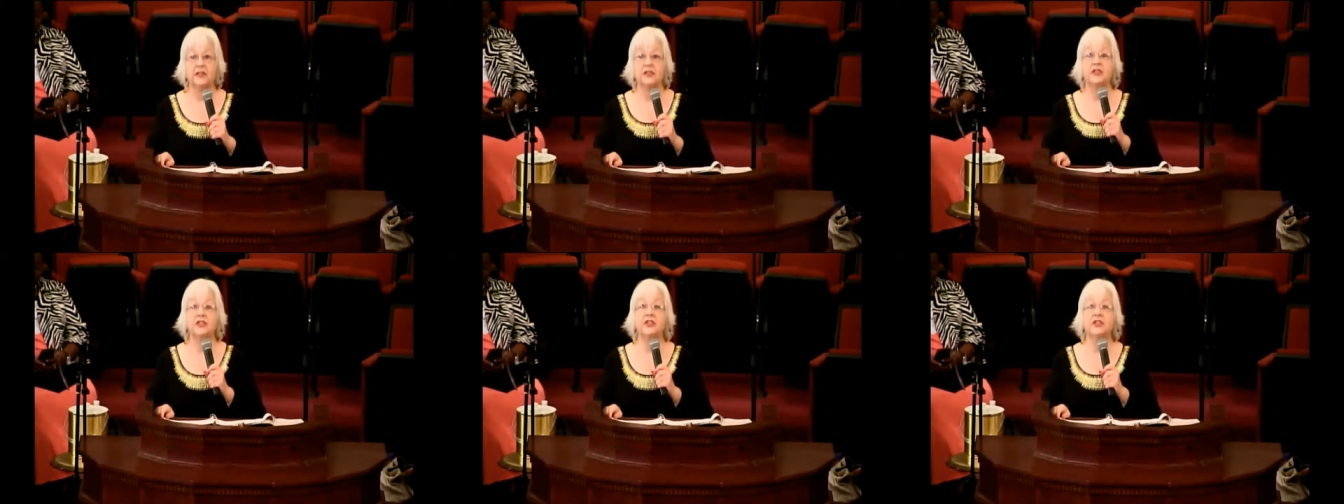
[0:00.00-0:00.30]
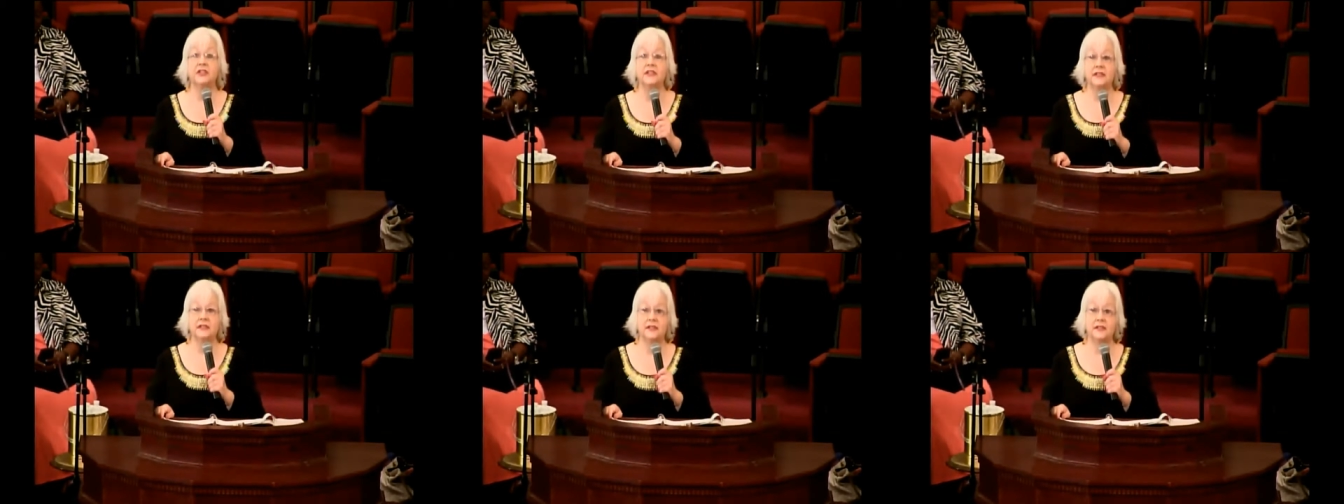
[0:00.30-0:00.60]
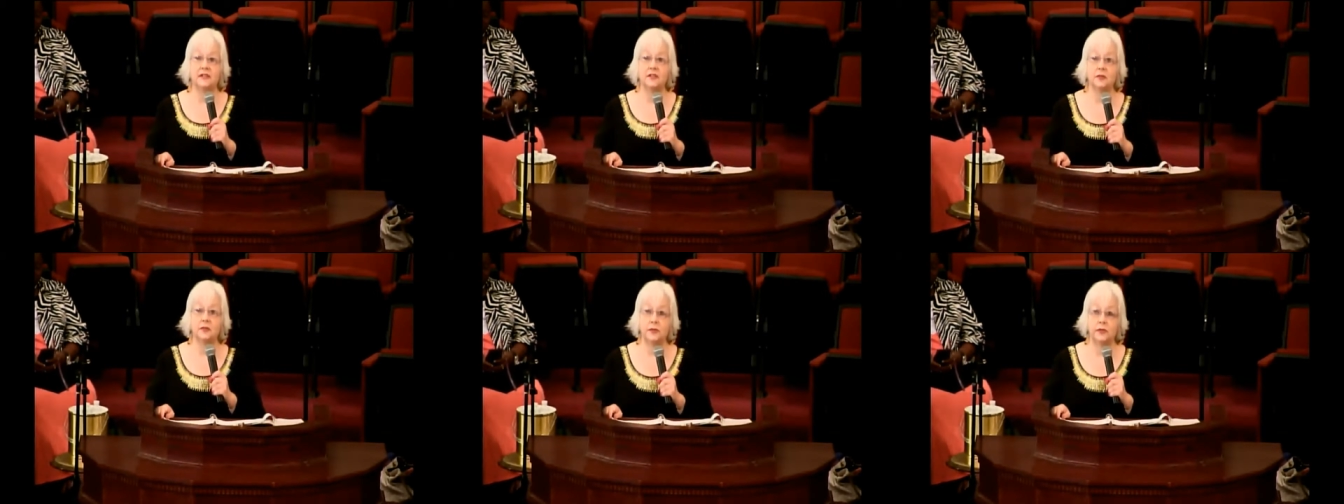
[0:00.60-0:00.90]

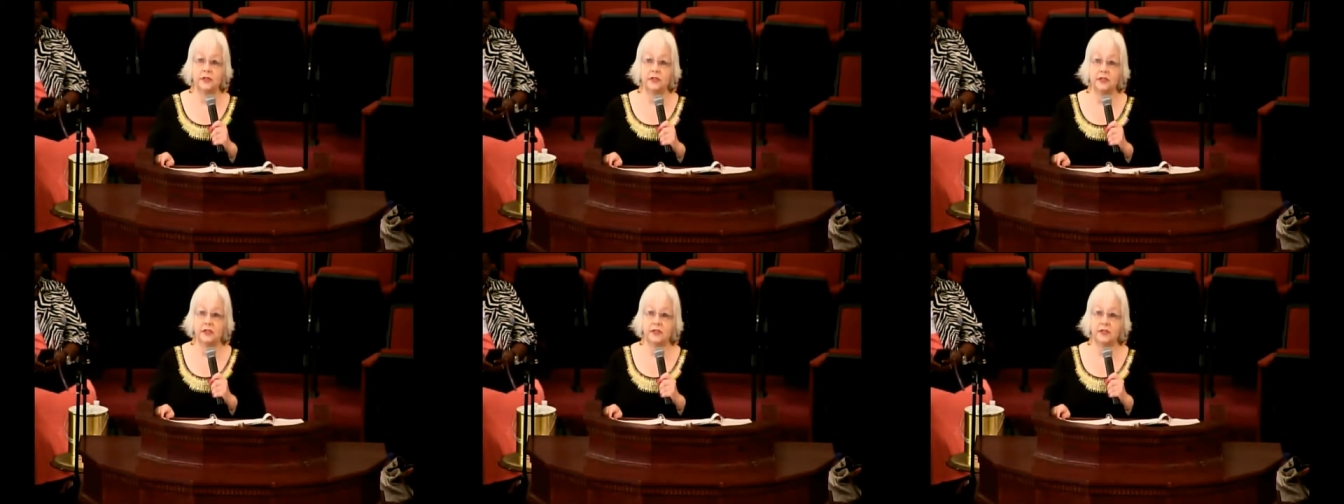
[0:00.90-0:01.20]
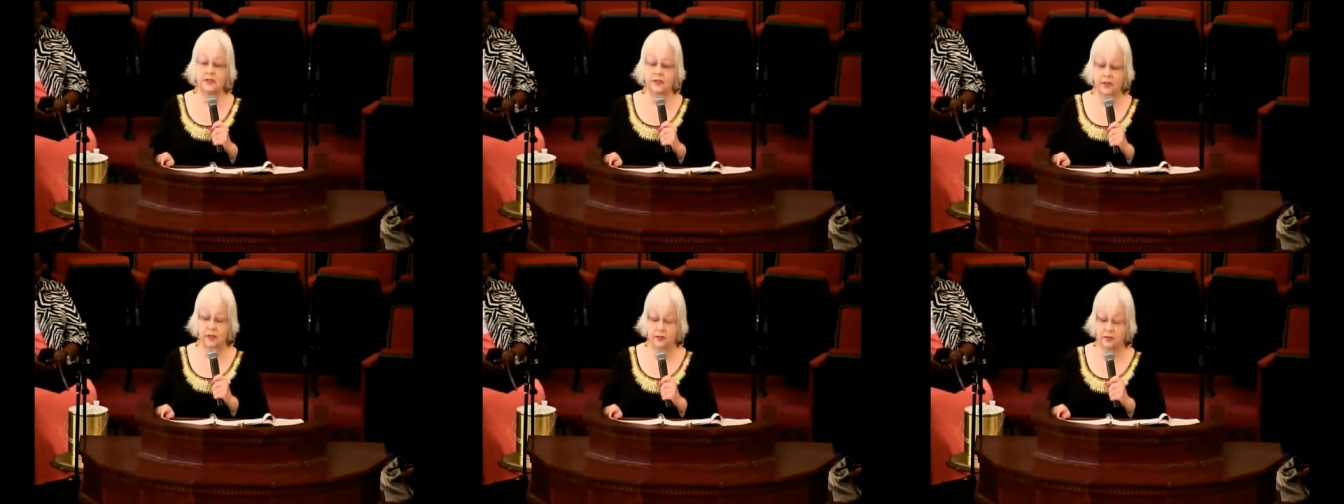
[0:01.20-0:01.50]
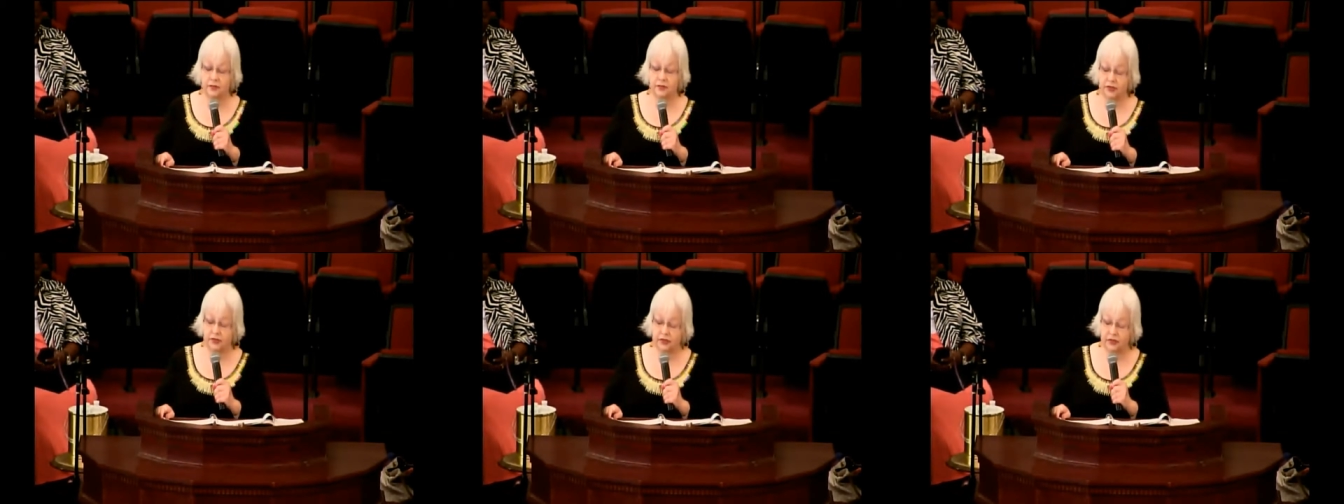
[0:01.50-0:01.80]
Jesus was a
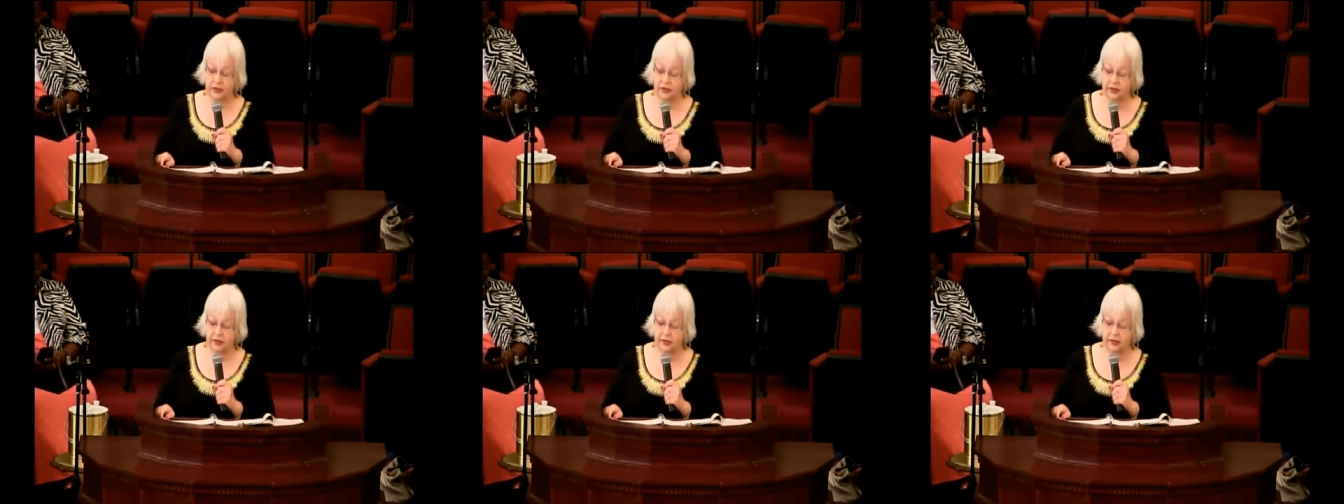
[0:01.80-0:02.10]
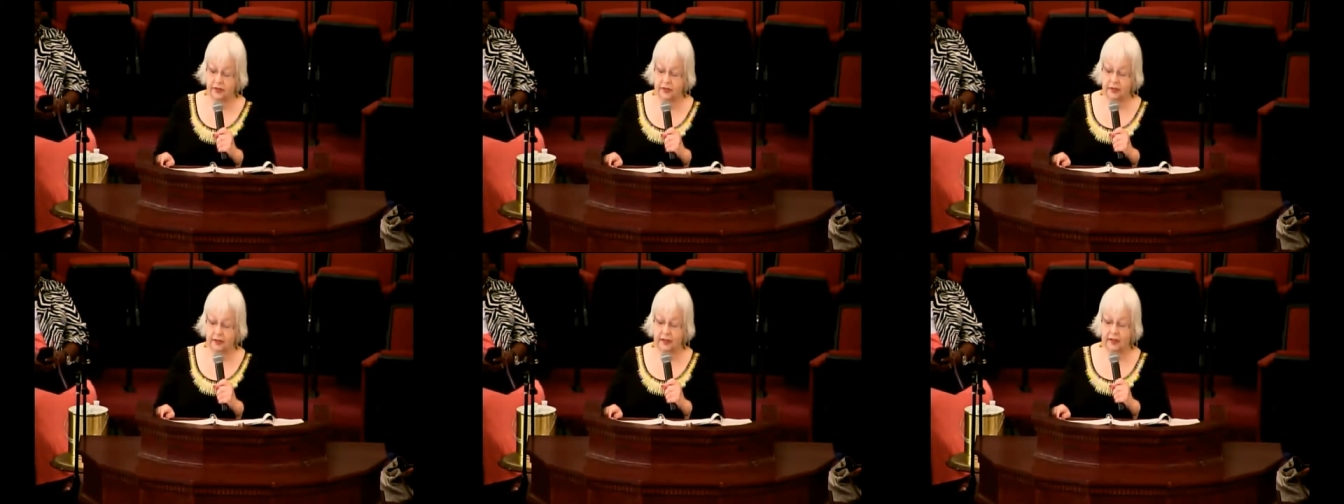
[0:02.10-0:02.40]
sojourner